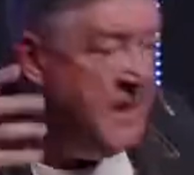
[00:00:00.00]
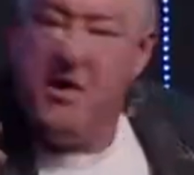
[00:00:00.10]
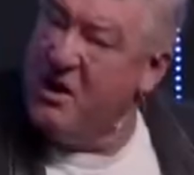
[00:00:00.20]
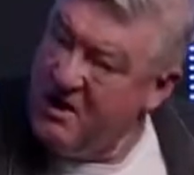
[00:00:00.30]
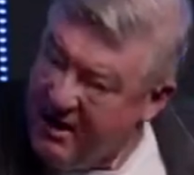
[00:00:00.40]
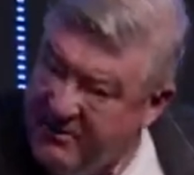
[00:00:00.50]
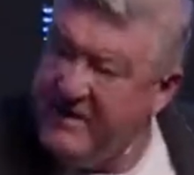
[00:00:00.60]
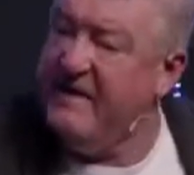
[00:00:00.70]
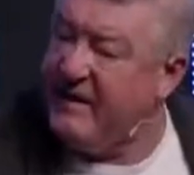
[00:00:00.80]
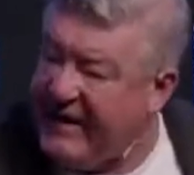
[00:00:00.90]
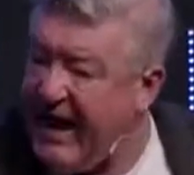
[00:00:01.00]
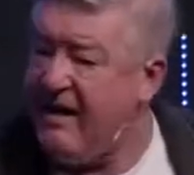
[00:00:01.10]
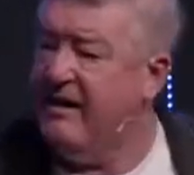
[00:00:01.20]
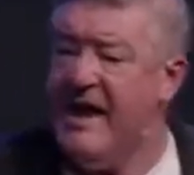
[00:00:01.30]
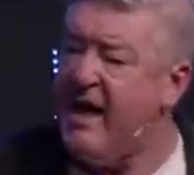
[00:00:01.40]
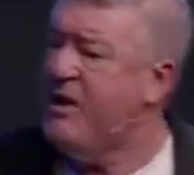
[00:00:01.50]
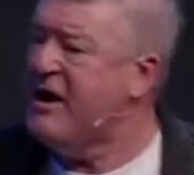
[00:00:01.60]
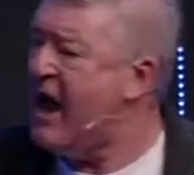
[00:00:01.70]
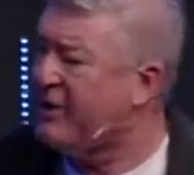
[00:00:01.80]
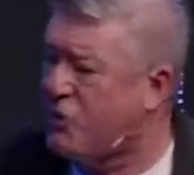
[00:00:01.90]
They're loving and they're caring. Yeah, they're not